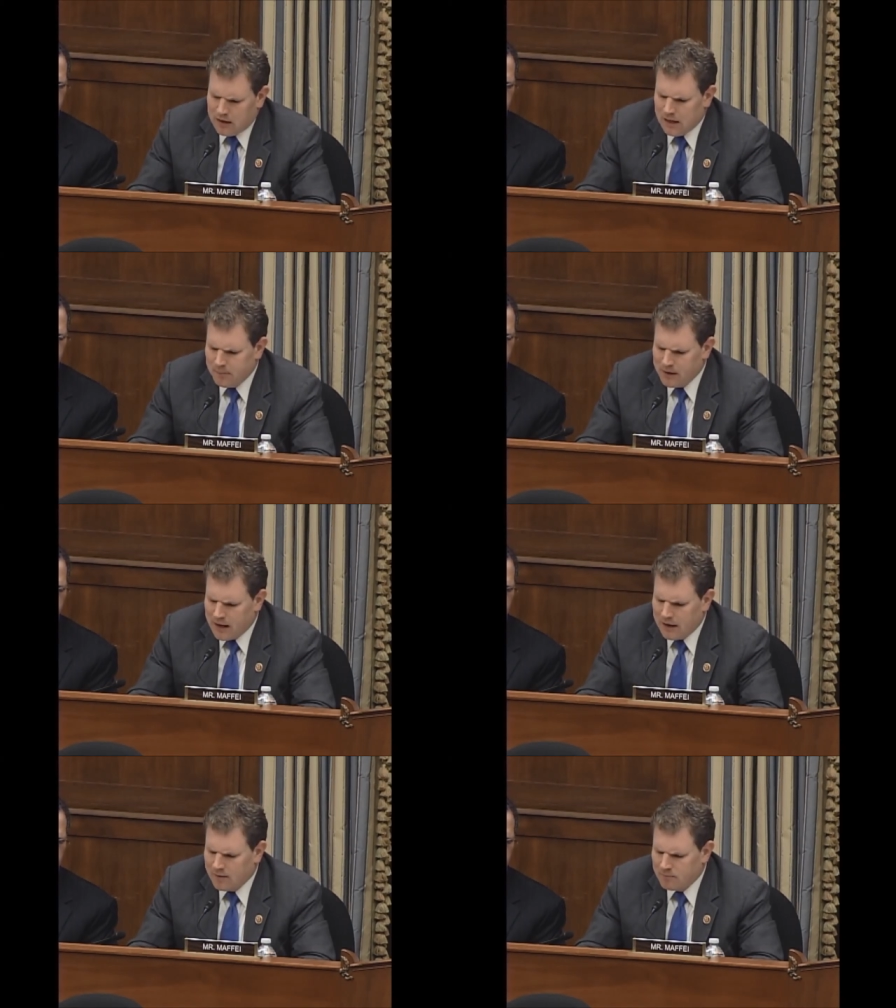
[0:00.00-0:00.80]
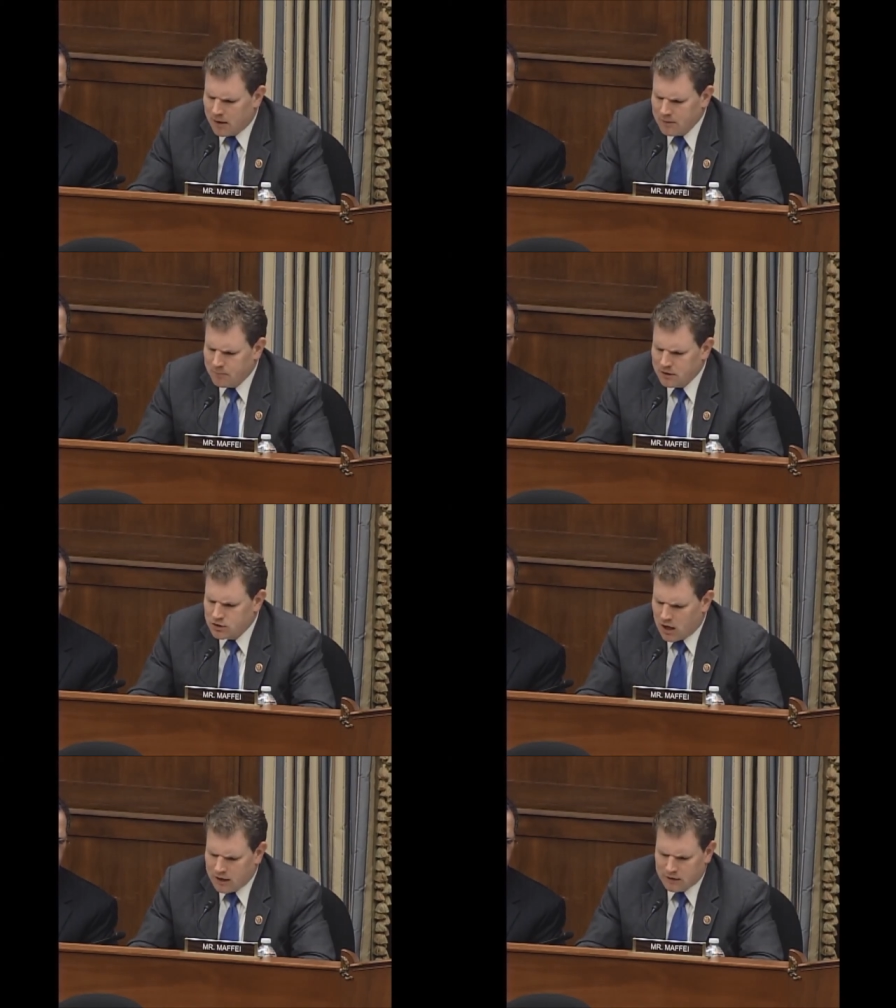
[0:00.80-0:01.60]
EPA might be
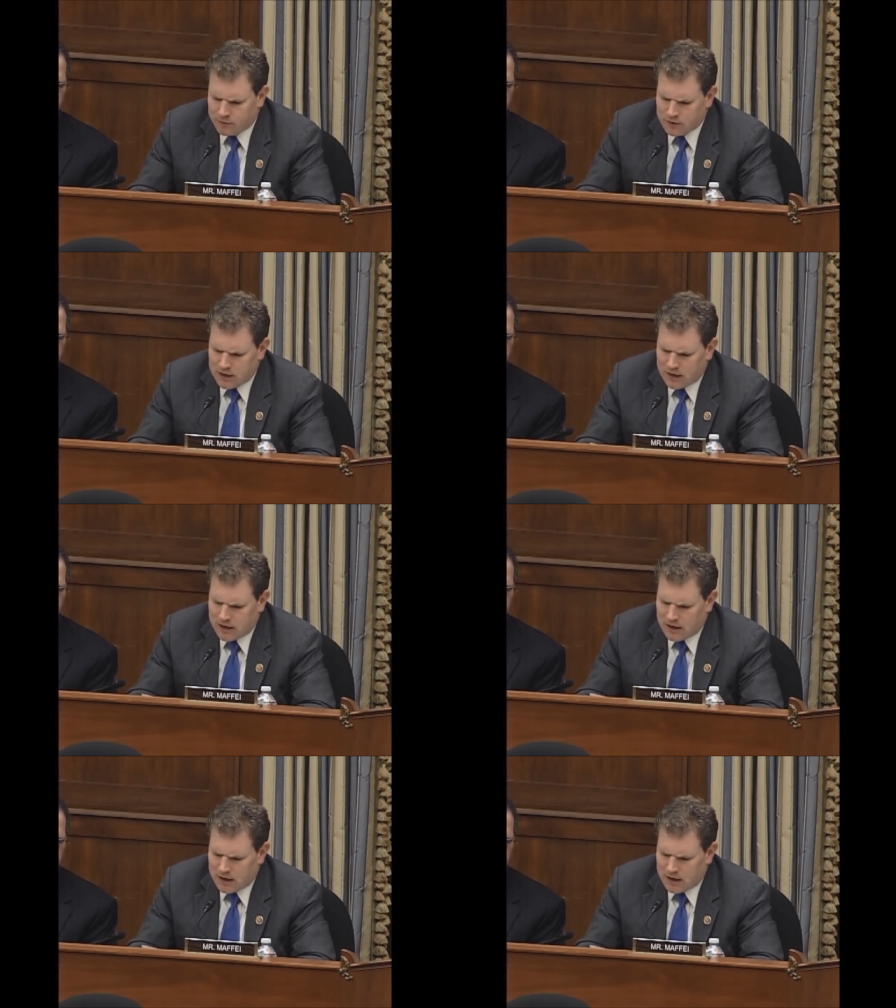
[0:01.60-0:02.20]
chided for taking